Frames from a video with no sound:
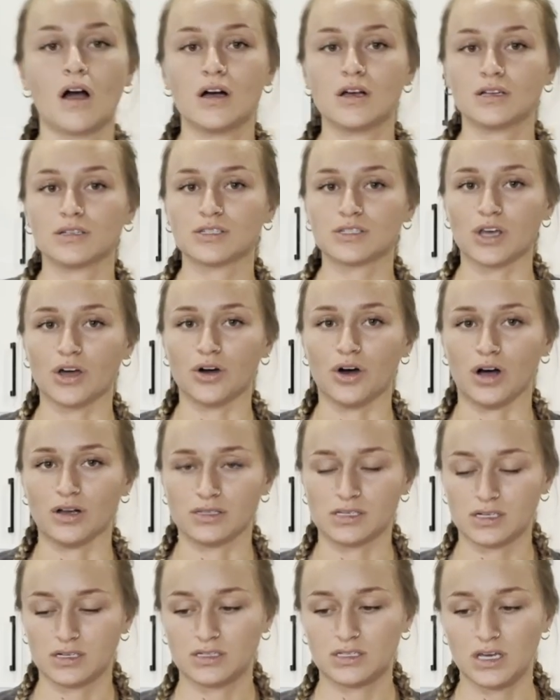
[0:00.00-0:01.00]
So I was
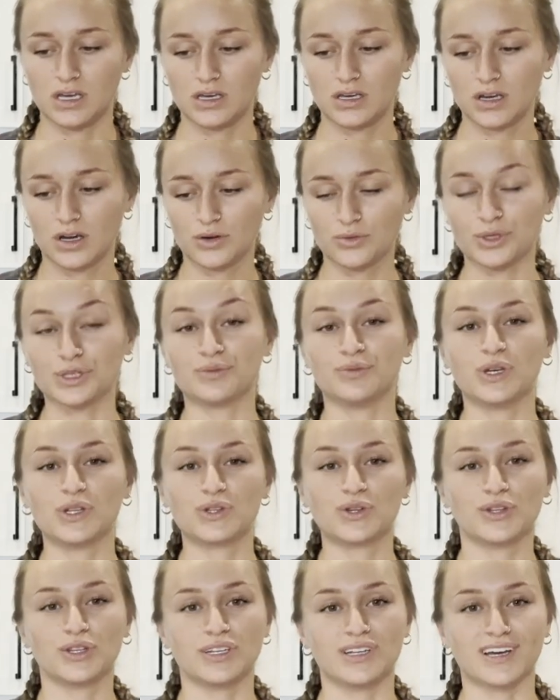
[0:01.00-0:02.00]
gonna take y'all with me
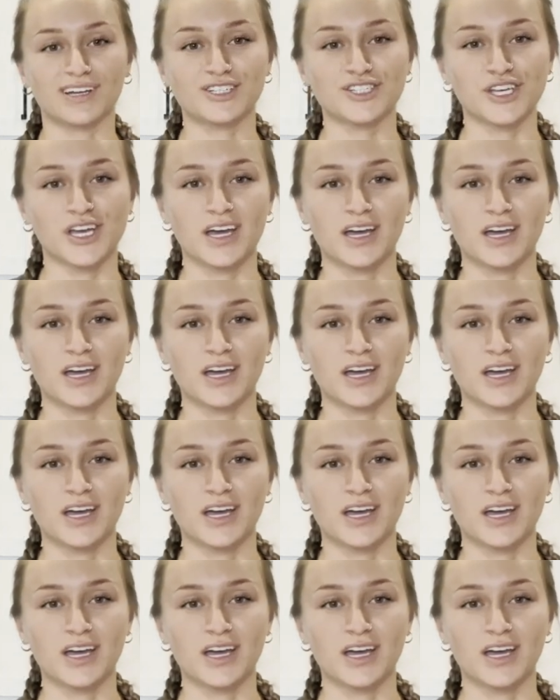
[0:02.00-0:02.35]
through the Dutch line